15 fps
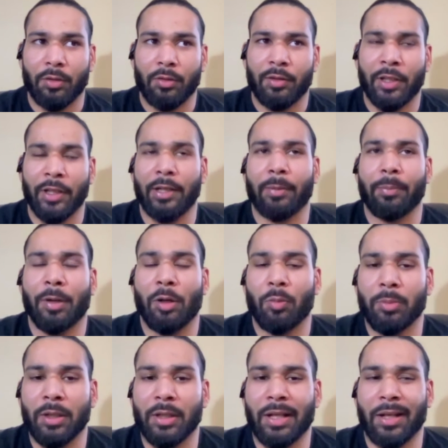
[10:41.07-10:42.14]
think about
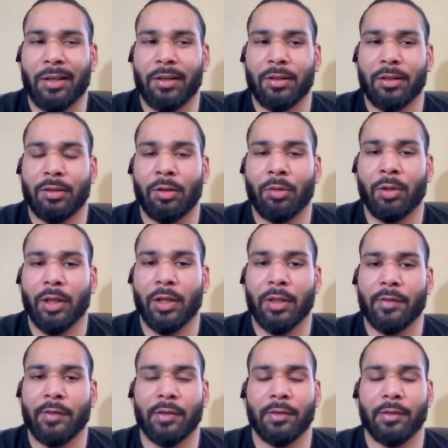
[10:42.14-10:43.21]
me that, okay,
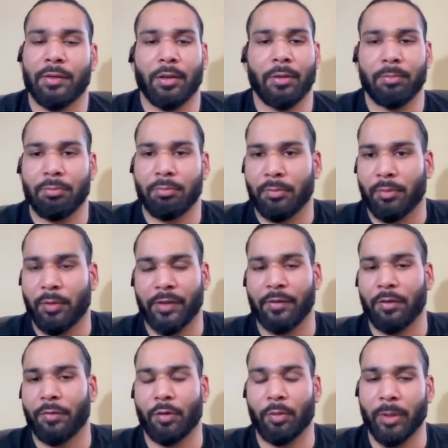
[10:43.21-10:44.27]
this is a
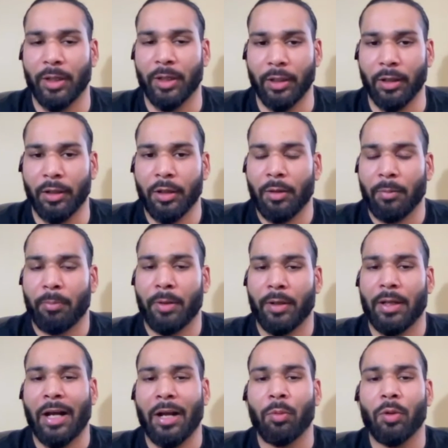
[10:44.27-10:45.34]
wrestler from India. But
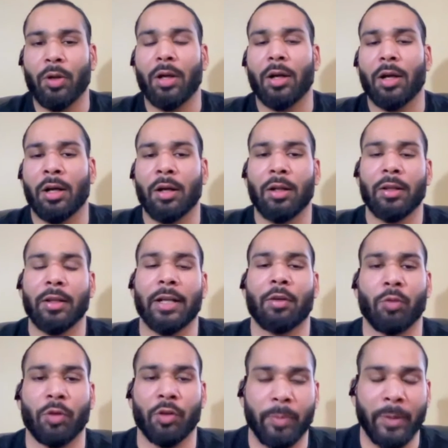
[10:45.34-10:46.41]
I want to earn that
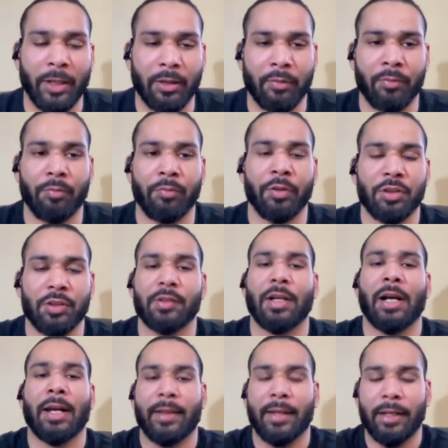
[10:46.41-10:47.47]
respect, which is,
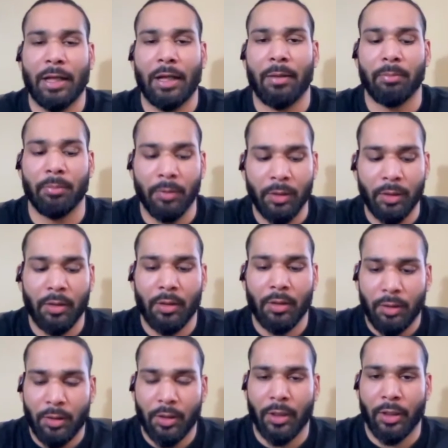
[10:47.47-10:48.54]
I think
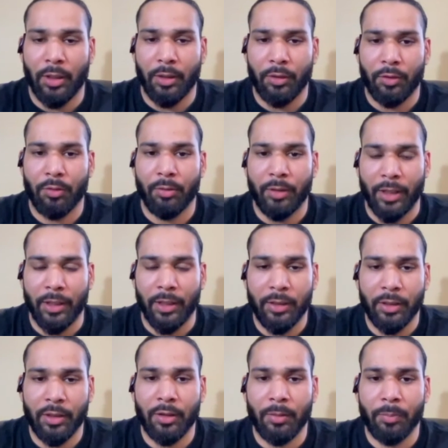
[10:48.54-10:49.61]
getting
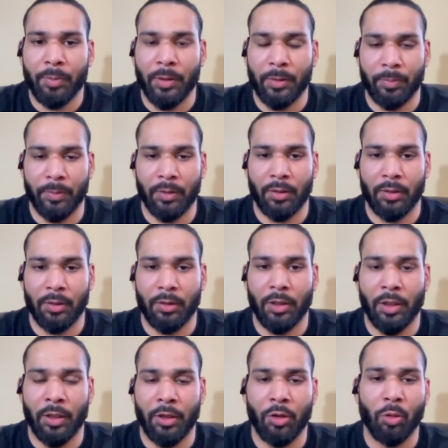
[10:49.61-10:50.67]
there. People
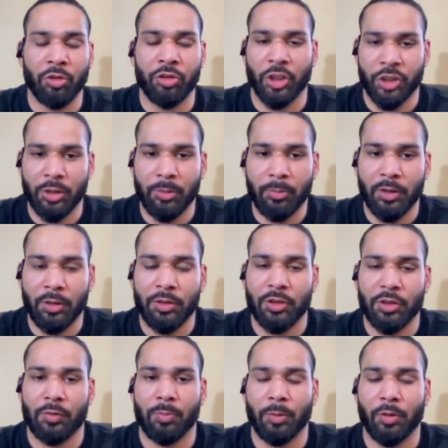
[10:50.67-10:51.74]
are not judging me
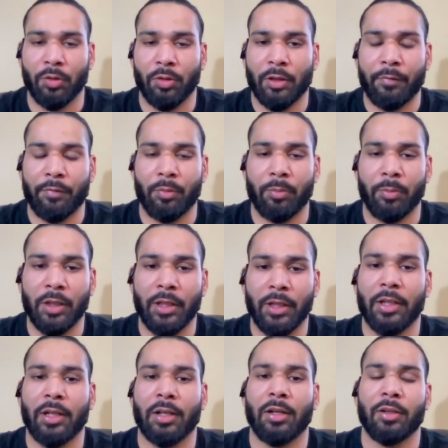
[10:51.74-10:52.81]
just because I'm from India.
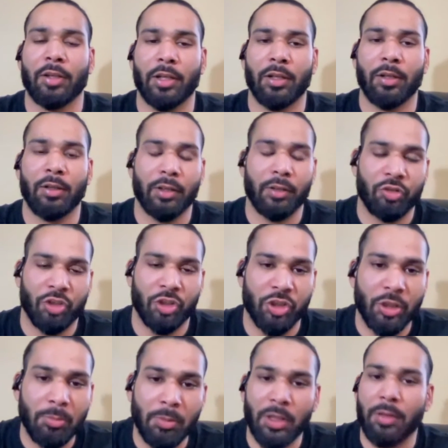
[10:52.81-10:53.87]
They are
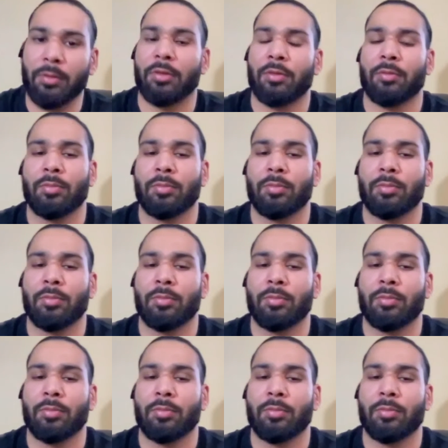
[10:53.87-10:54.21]
judging me